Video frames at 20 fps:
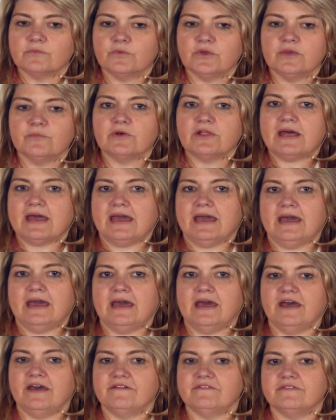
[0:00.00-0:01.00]
we will
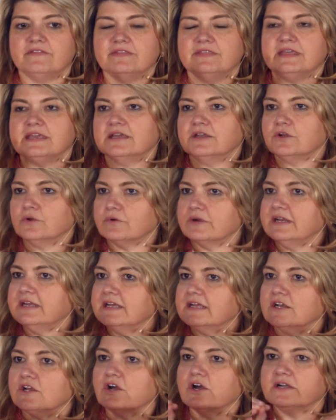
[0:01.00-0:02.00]
have the
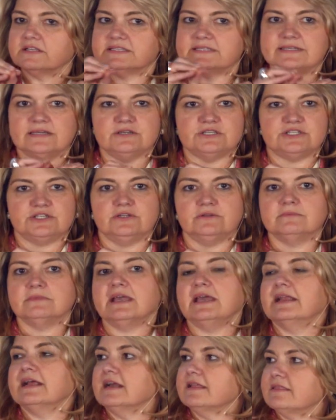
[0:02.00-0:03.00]
ingredient called social,
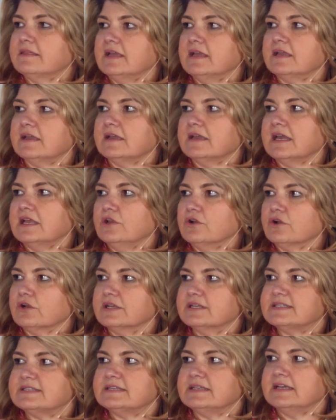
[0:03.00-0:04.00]
and I think, again, you're going
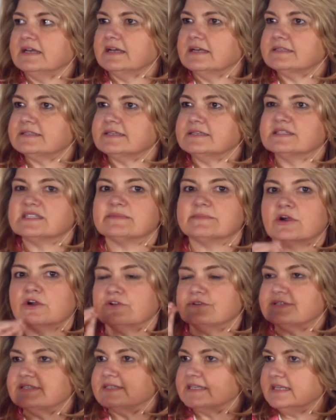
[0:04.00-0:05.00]
to see us in
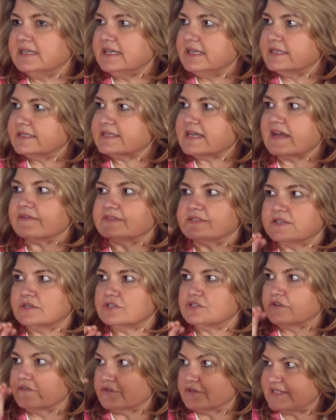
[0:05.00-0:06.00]
smarter cities have
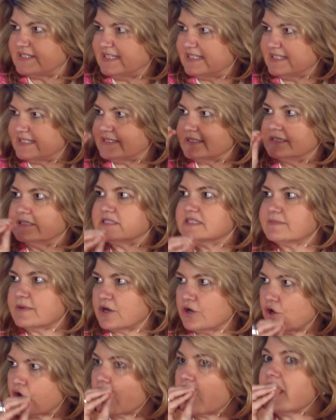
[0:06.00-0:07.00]
social for citizens,
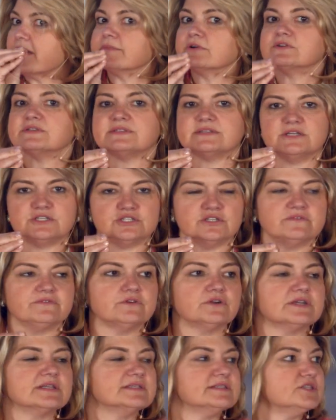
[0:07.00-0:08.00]
smarter commerce, social
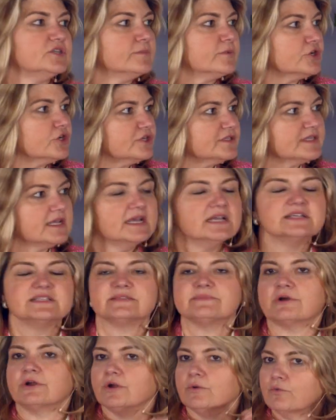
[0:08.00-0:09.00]
for consumers,
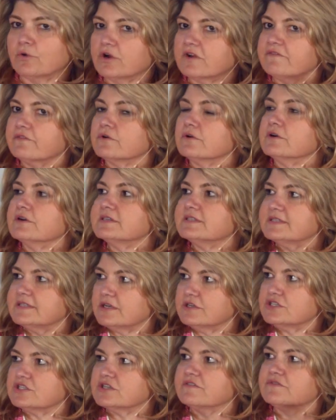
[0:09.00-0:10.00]
smarter workforce,
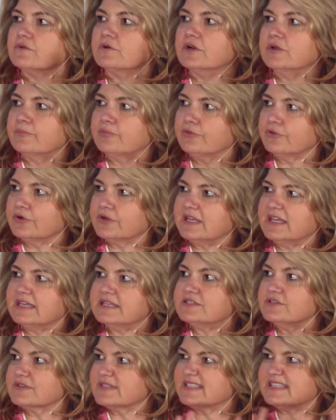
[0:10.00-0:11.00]
social for
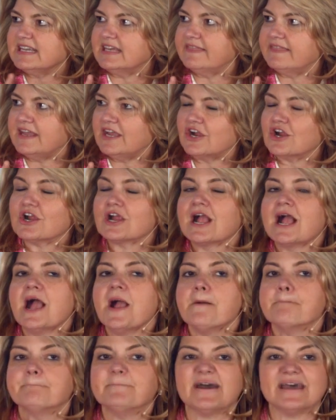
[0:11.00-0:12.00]
employees, you'll see it there.
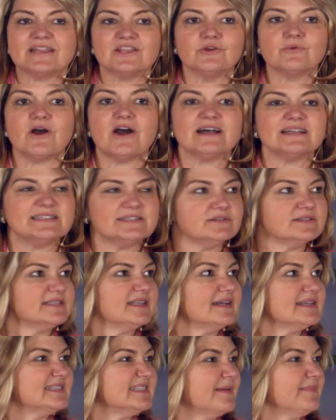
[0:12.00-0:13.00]
But you also
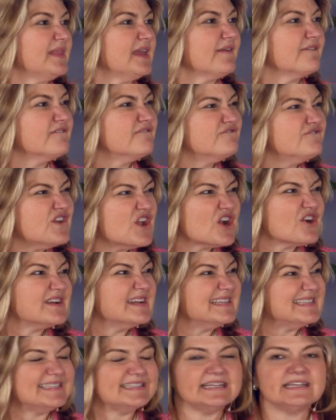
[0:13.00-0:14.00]
saw something
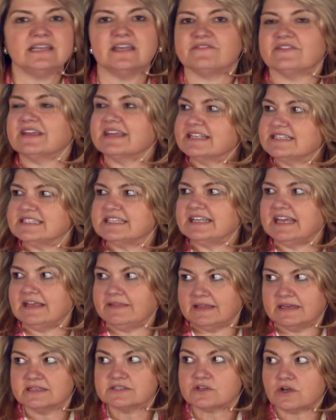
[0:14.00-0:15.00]
very significant today
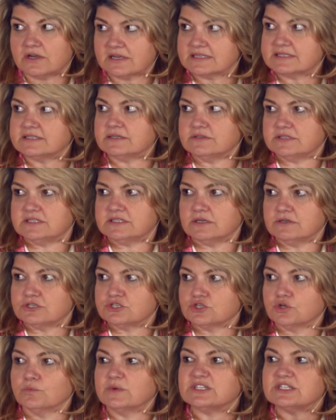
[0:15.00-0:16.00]
that is also
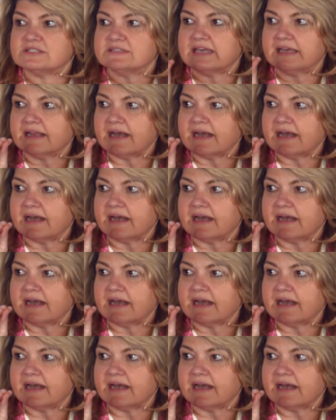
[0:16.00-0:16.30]
social, which is that